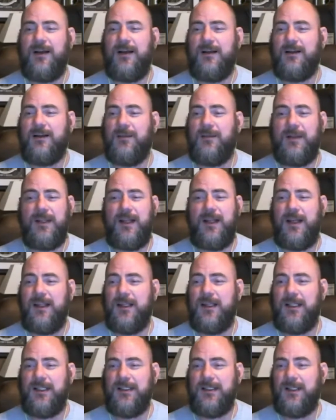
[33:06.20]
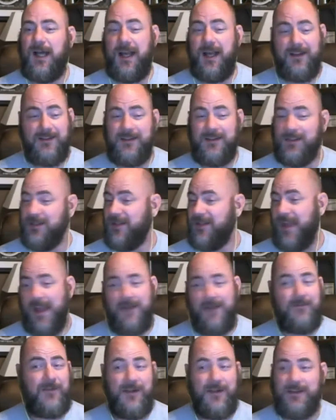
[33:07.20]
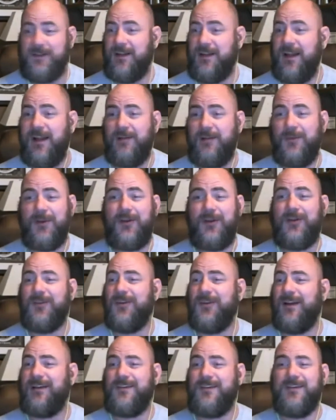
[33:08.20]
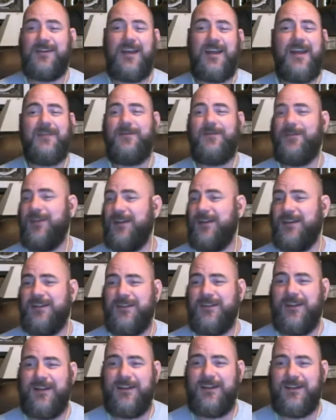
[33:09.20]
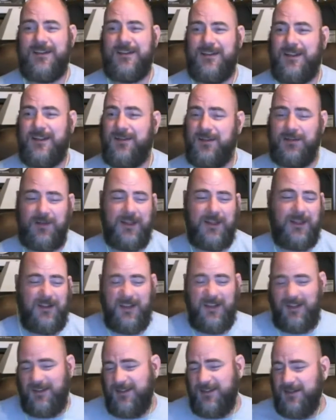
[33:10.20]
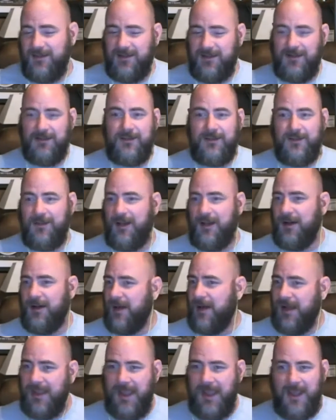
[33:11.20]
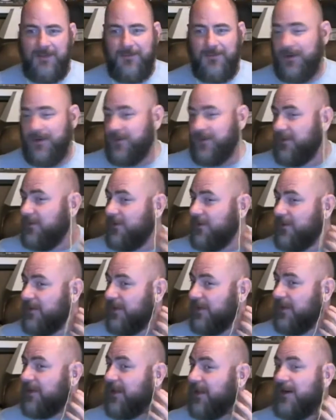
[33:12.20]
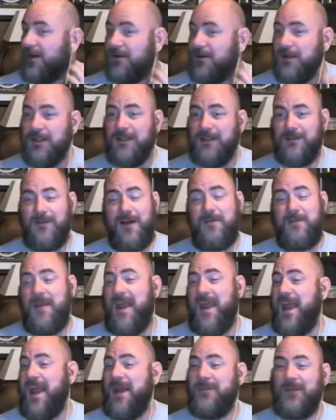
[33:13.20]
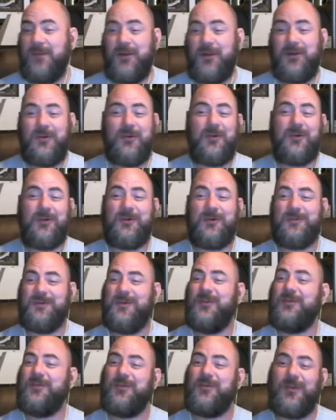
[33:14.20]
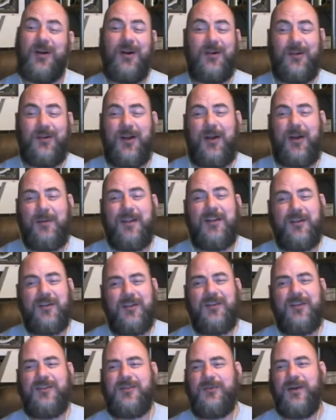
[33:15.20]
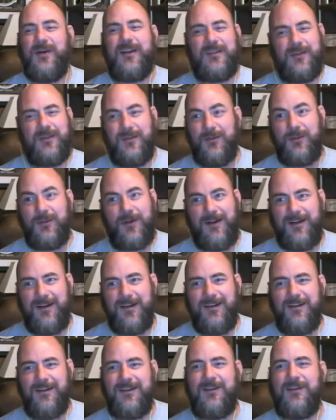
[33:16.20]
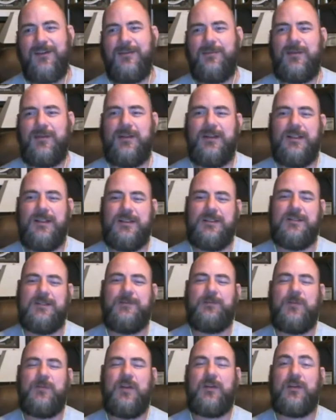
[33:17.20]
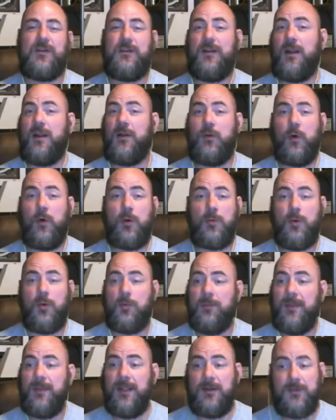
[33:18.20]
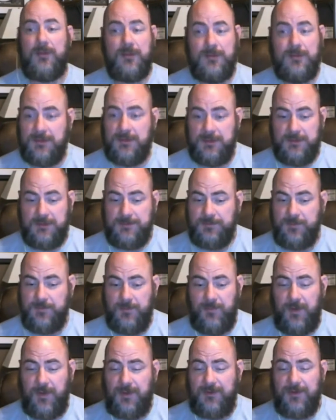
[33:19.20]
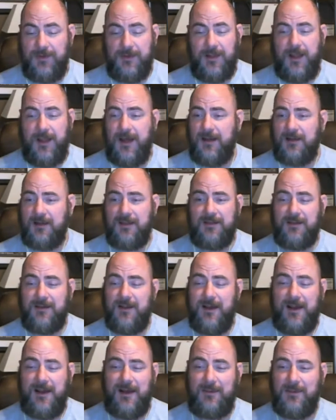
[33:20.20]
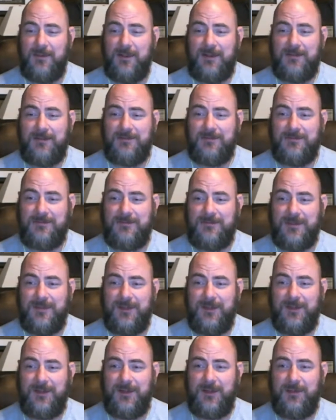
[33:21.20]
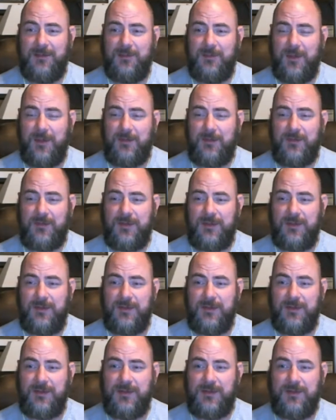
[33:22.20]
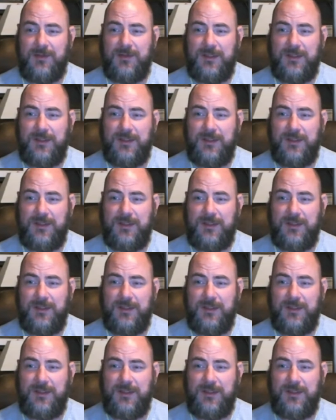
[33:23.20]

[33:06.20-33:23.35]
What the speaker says: I mean, I still can't finish a hamburger. I still can't finish, like, even if I get like a 6-inch sub, I can't finish the whole thing. Now, if I'm hammered or super hungry, I mean, there are situations where I can do it, but just a normal meal, if I sit down, it's not happening. So my restrictions.